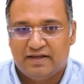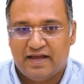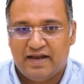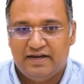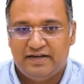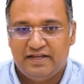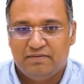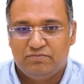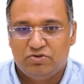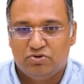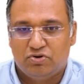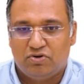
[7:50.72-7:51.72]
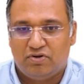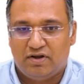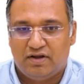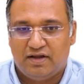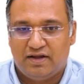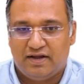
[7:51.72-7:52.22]
and DM neuro
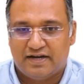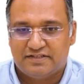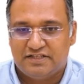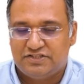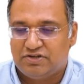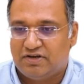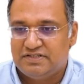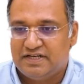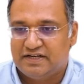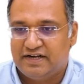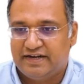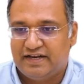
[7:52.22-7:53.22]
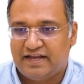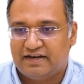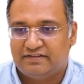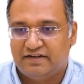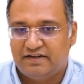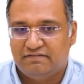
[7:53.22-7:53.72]
anesthesiology and critical care
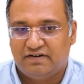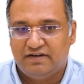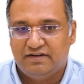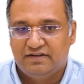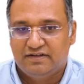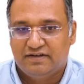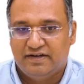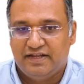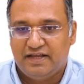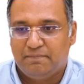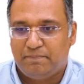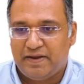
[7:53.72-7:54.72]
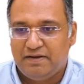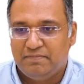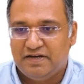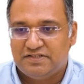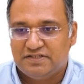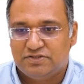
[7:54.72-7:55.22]
31, DM pain
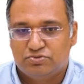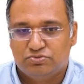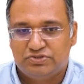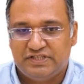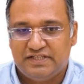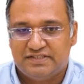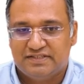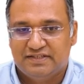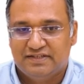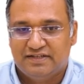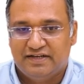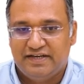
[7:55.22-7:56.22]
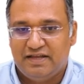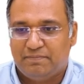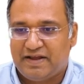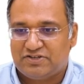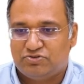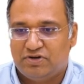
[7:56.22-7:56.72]
medicine 2 seats, DM
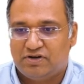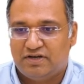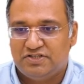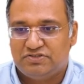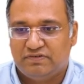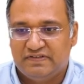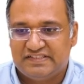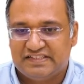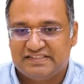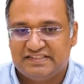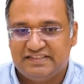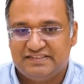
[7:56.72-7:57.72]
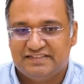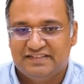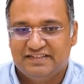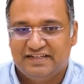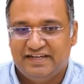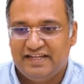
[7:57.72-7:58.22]
gastroenterology 26 seats,
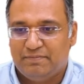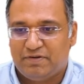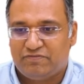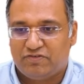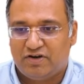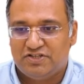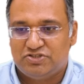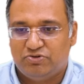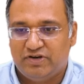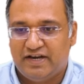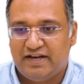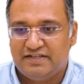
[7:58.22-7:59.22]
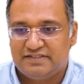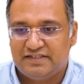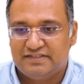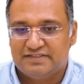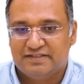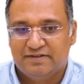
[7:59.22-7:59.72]
DM nephrology 29
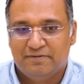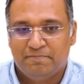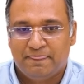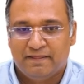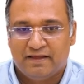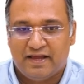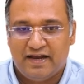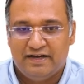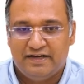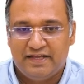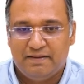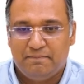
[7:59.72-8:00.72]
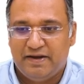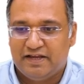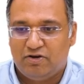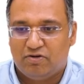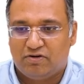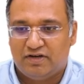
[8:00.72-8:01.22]
seats, and DM
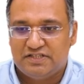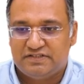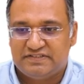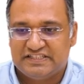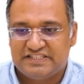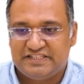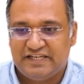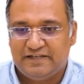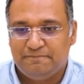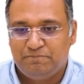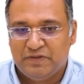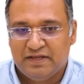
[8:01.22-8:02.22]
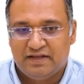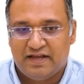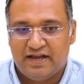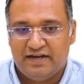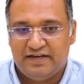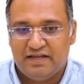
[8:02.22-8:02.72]
medical oncology 16,
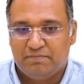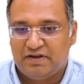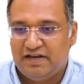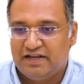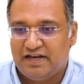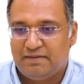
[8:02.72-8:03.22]
and DM clinical